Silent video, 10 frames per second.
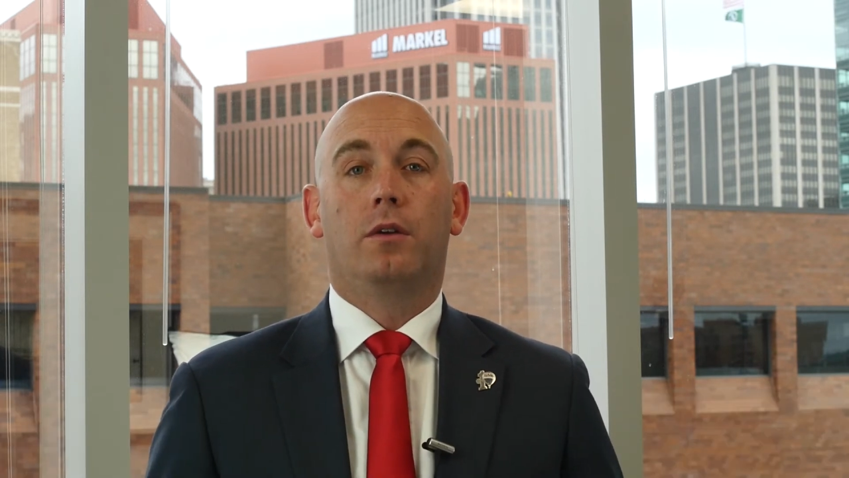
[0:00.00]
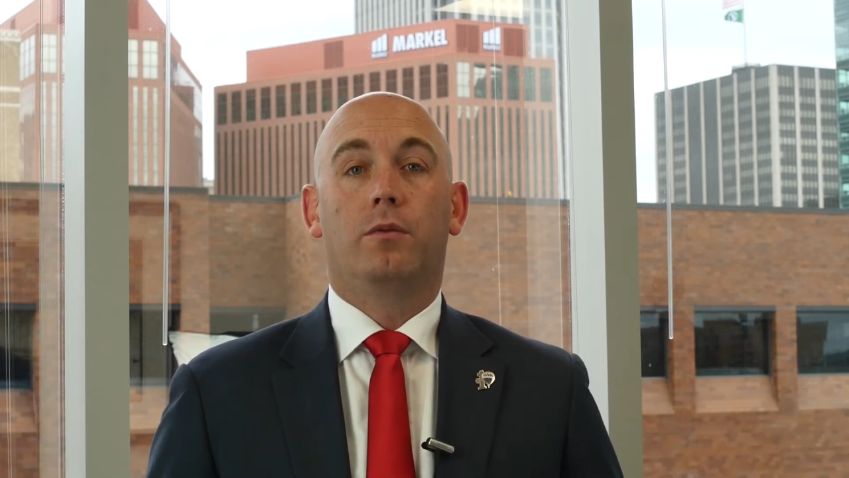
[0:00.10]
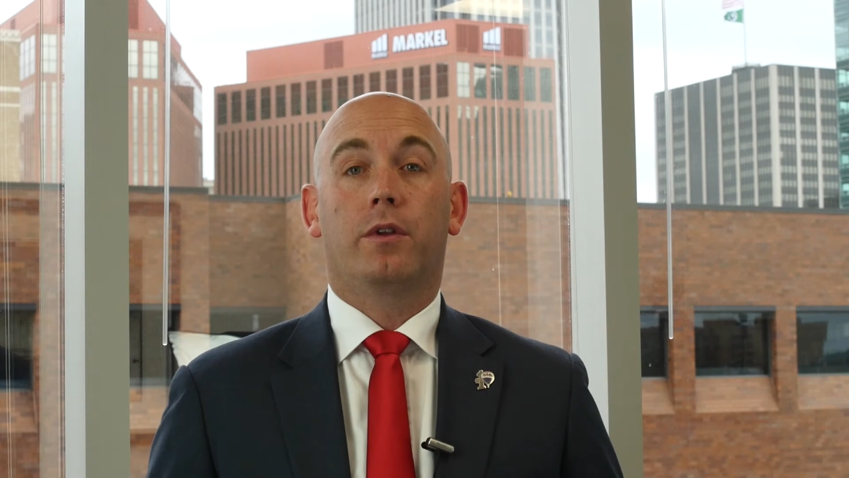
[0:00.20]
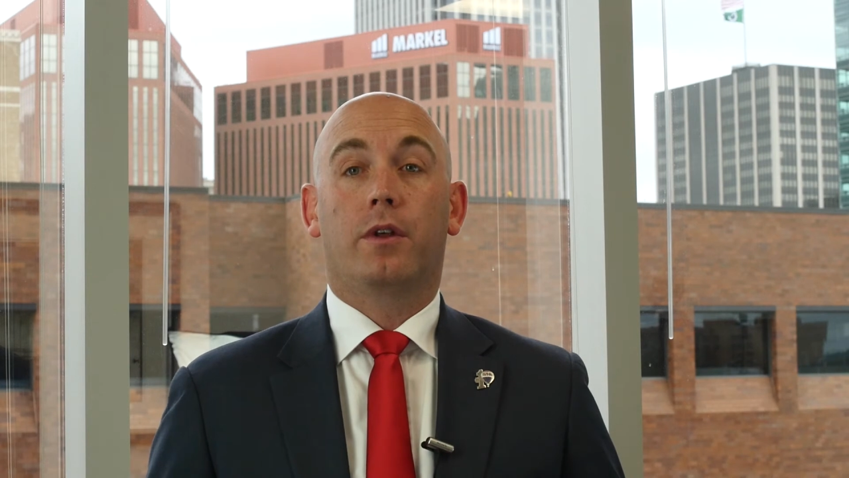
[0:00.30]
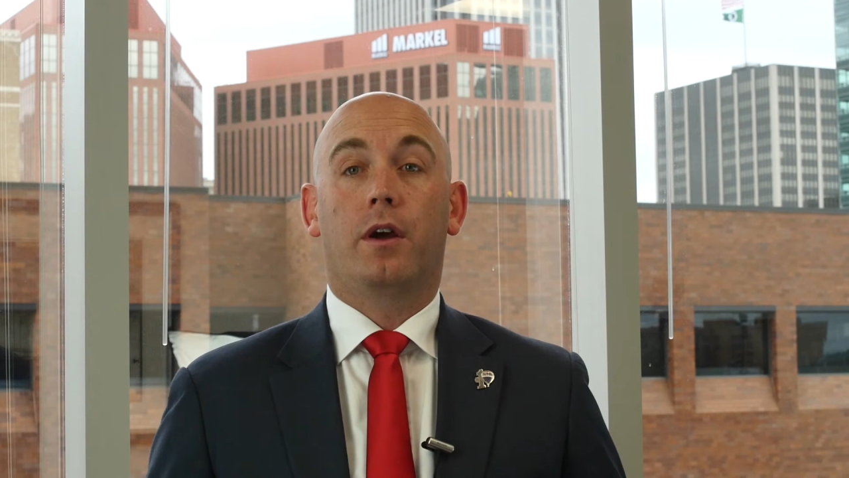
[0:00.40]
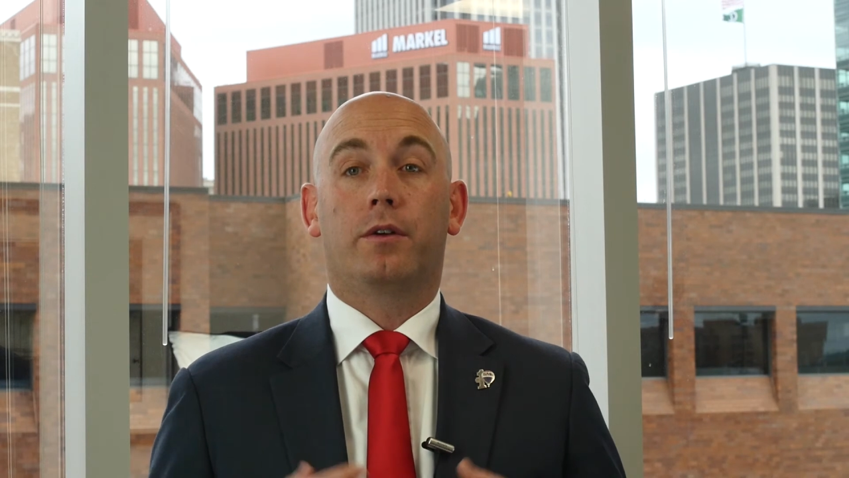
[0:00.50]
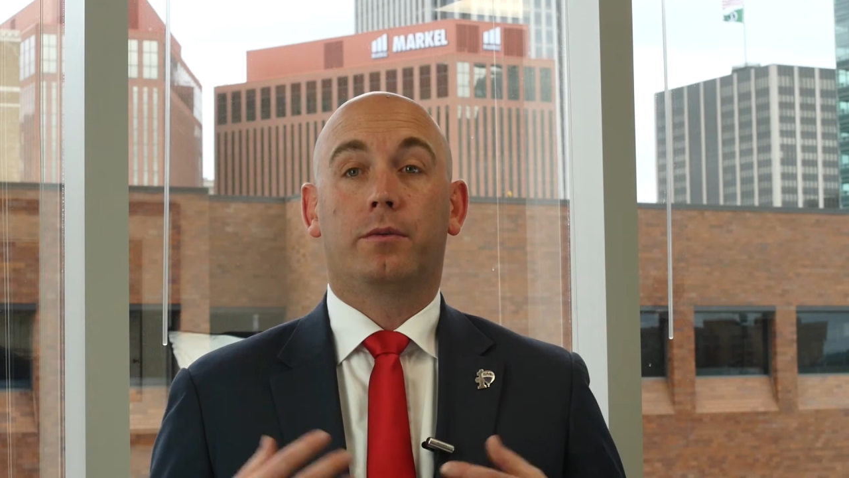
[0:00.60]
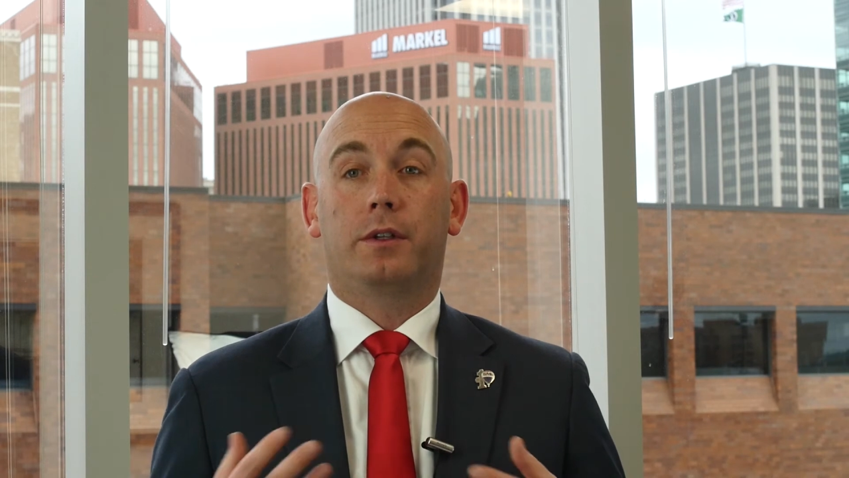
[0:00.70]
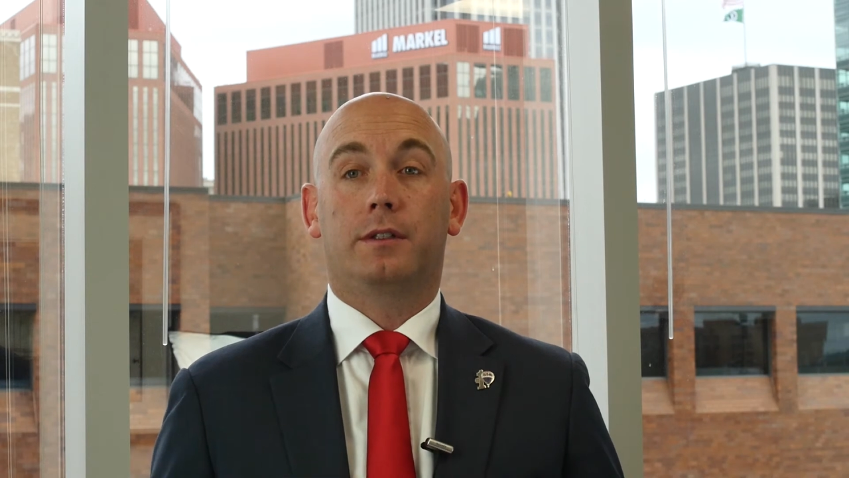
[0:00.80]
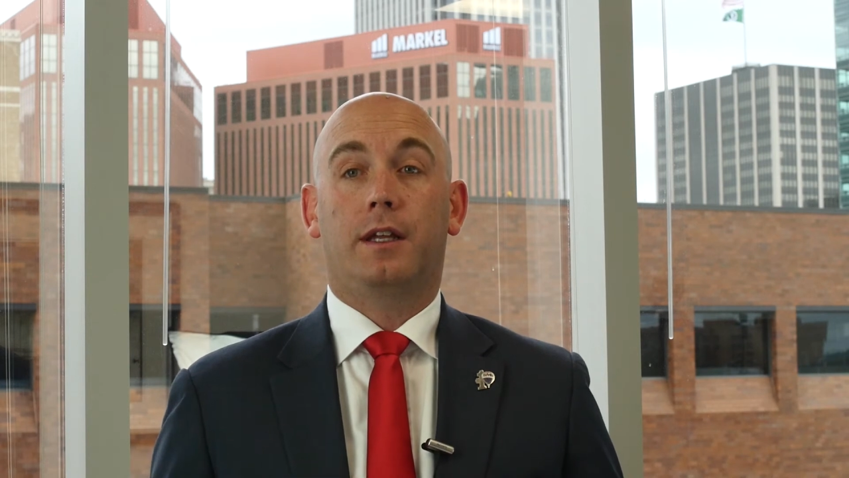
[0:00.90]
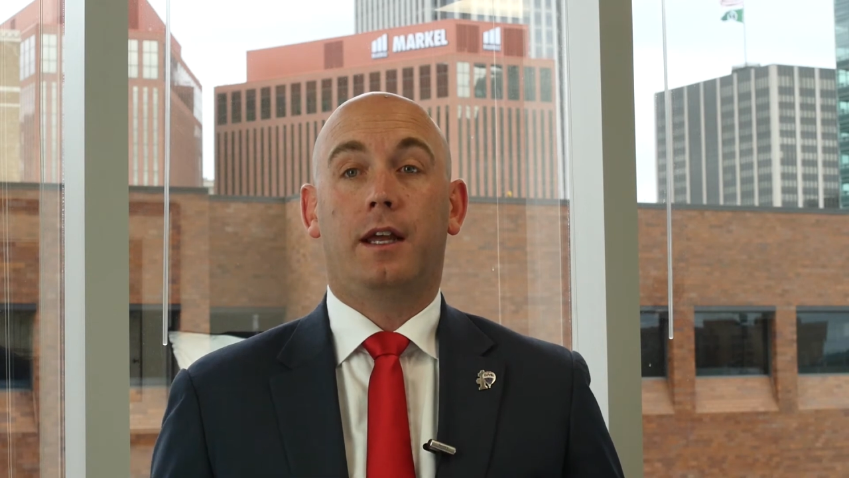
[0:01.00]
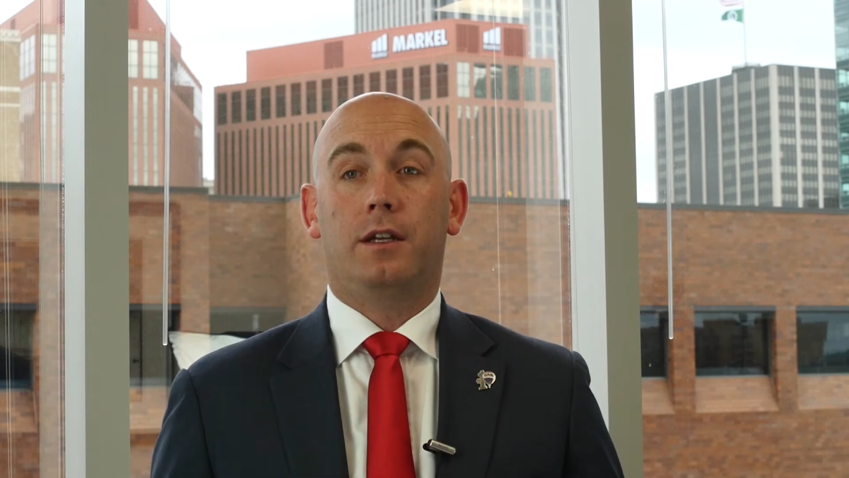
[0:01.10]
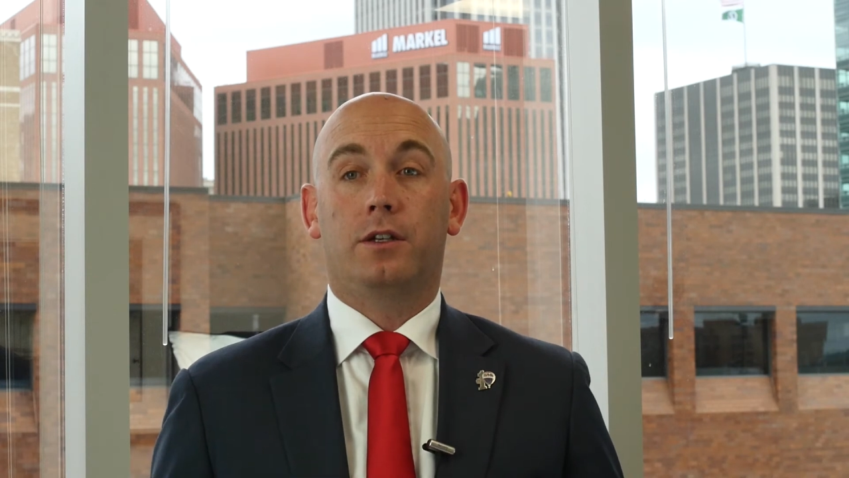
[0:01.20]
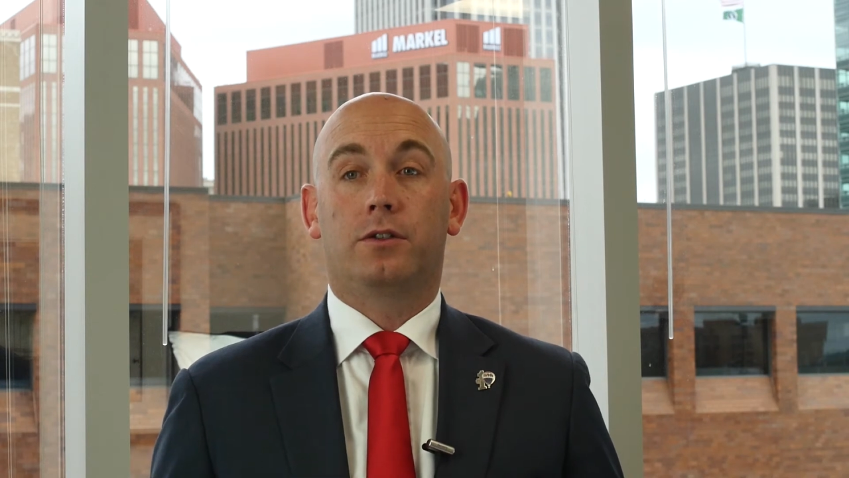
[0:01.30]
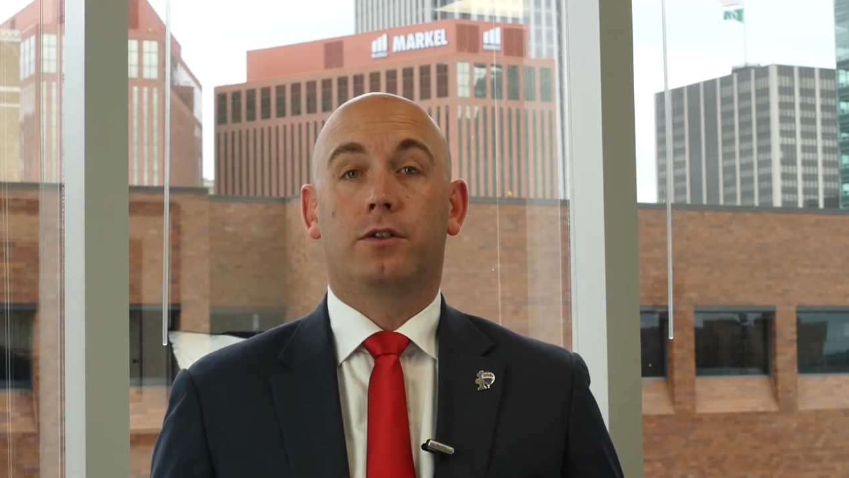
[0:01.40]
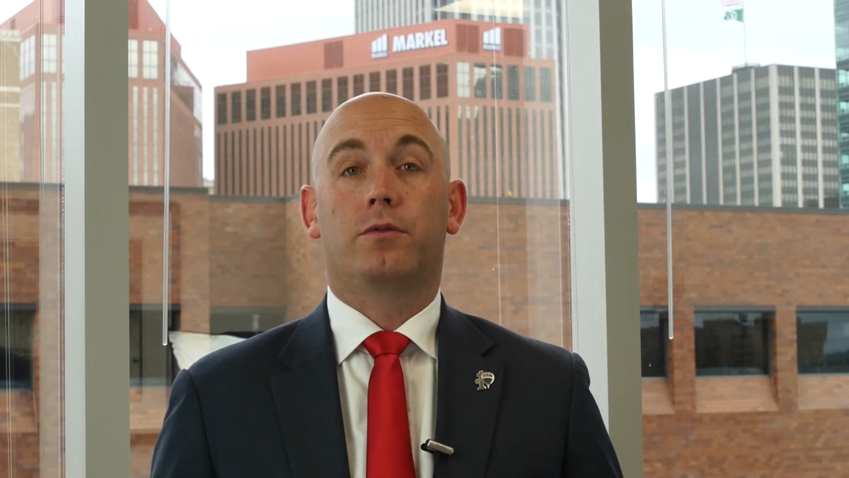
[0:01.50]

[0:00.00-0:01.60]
with other real estate agents